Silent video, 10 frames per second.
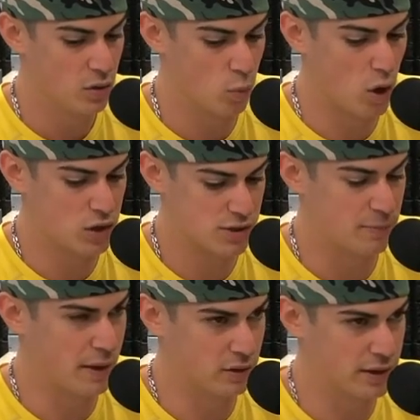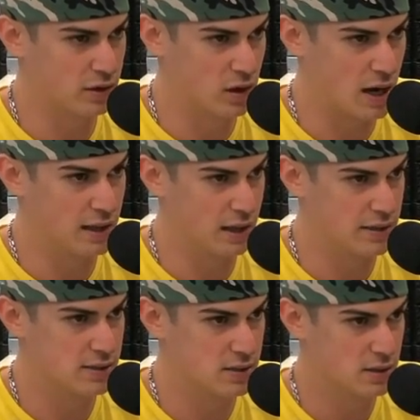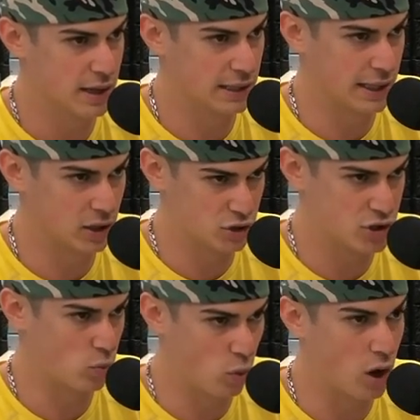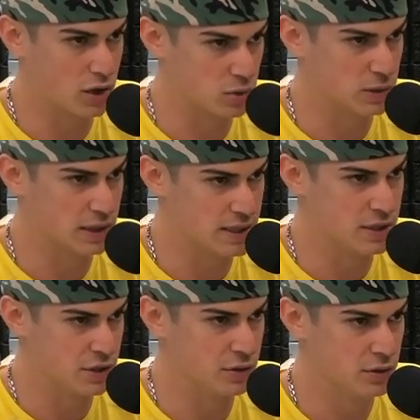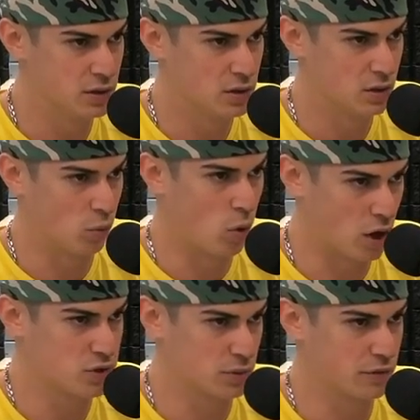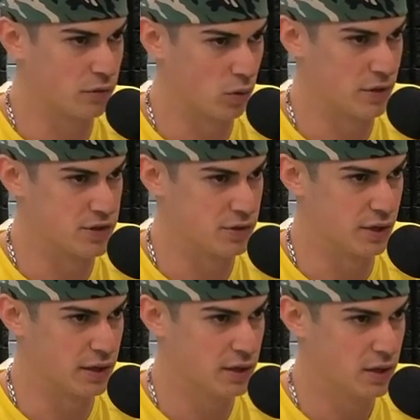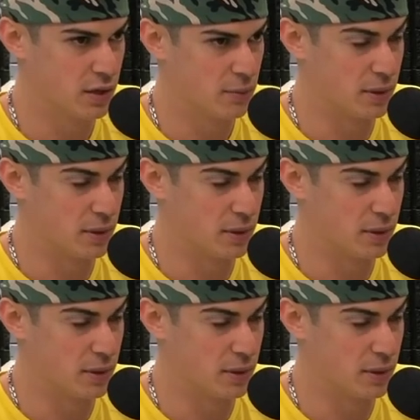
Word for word: watch some penalty kill highlights and like just watch what the D do or watch what the forward is doing. Yeah.